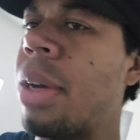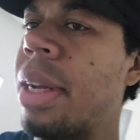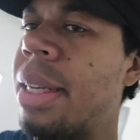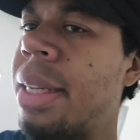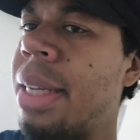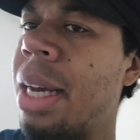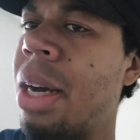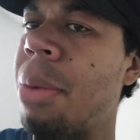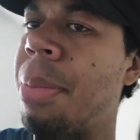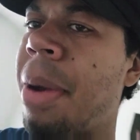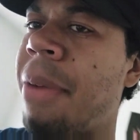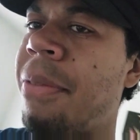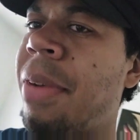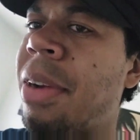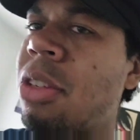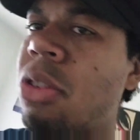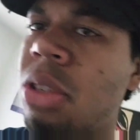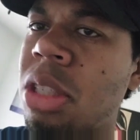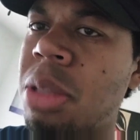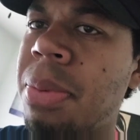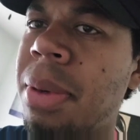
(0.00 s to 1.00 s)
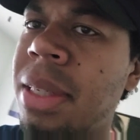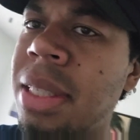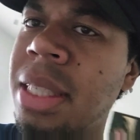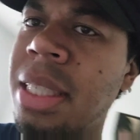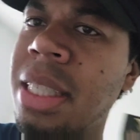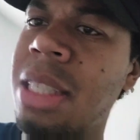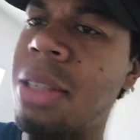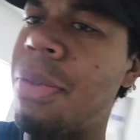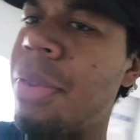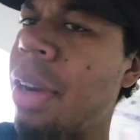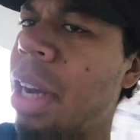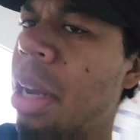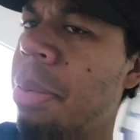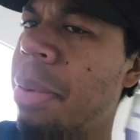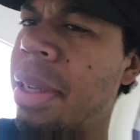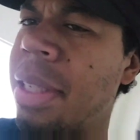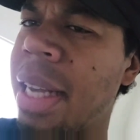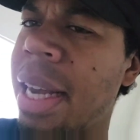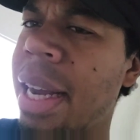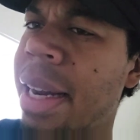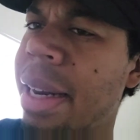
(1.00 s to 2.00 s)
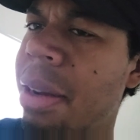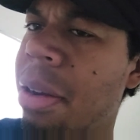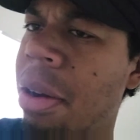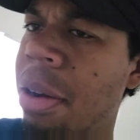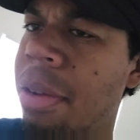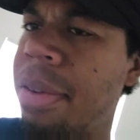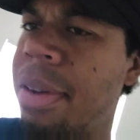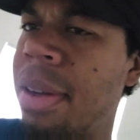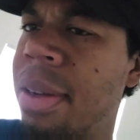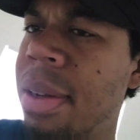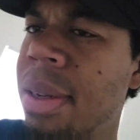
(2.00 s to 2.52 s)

can tell by facial expressions, severely pissed Andy off.